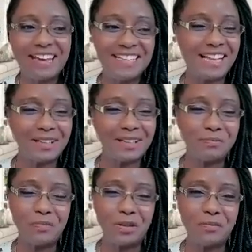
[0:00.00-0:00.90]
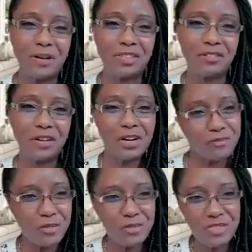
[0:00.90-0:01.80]
telling people about the great
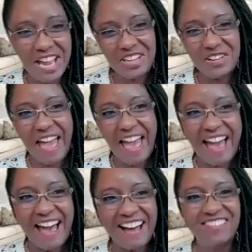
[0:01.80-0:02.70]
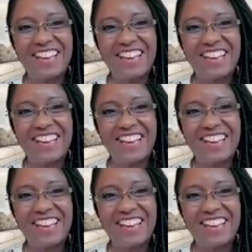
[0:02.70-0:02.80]
food that you have